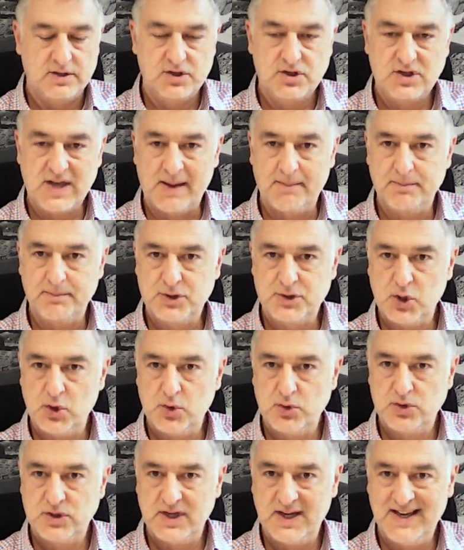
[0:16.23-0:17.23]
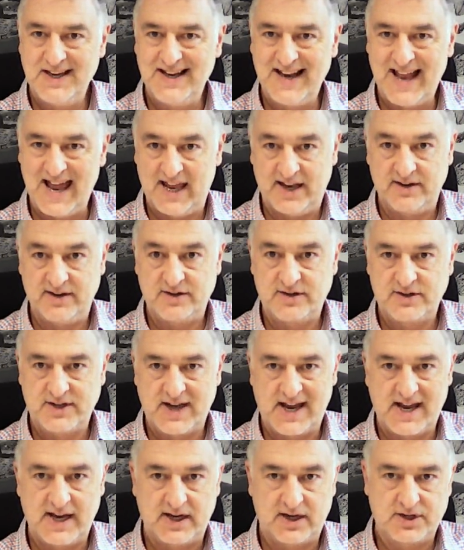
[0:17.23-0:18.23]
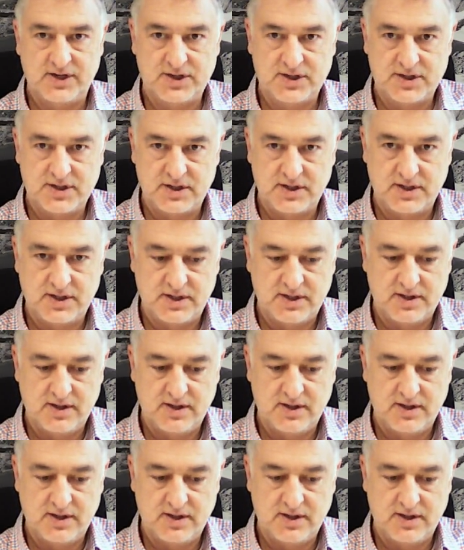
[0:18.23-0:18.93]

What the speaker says: stamp duty land tax,